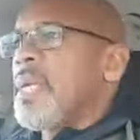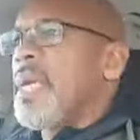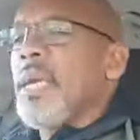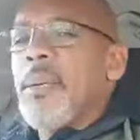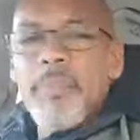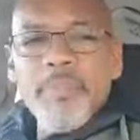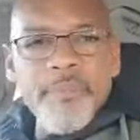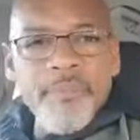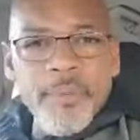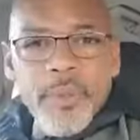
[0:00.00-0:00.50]

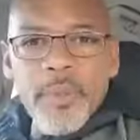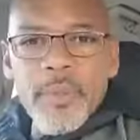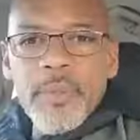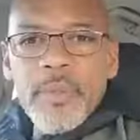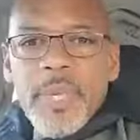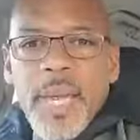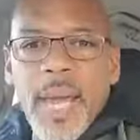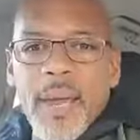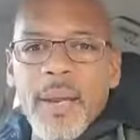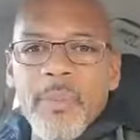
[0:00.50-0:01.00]
keep
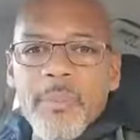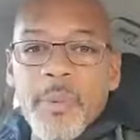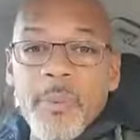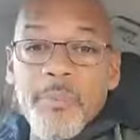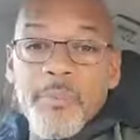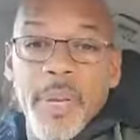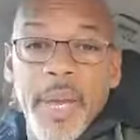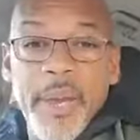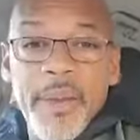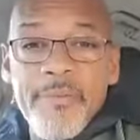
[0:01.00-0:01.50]
food, how to
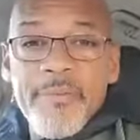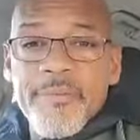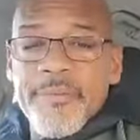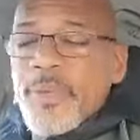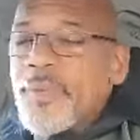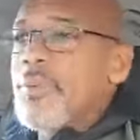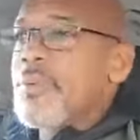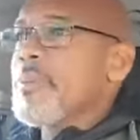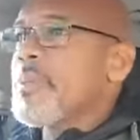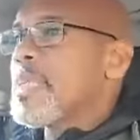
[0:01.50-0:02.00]
prepare
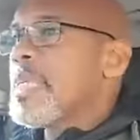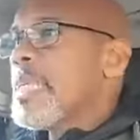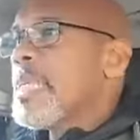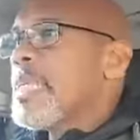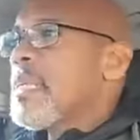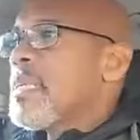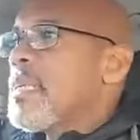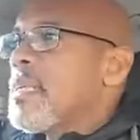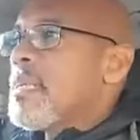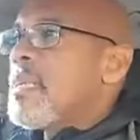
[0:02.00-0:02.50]
food,
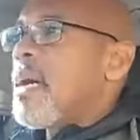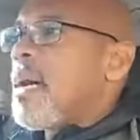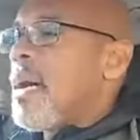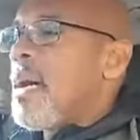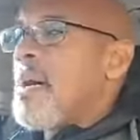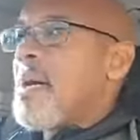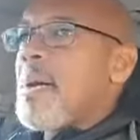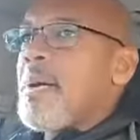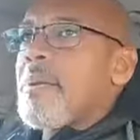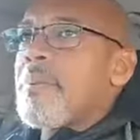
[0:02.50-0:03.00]

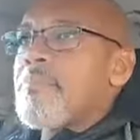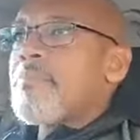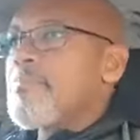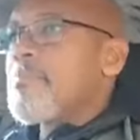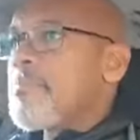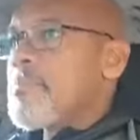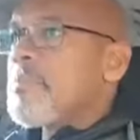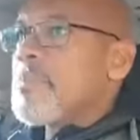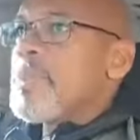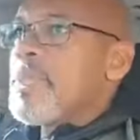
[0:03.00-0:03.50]

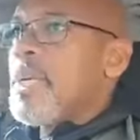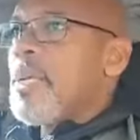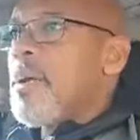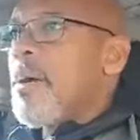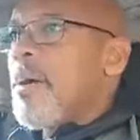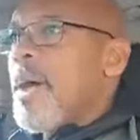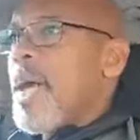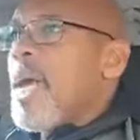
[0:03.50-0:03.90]
um, you know,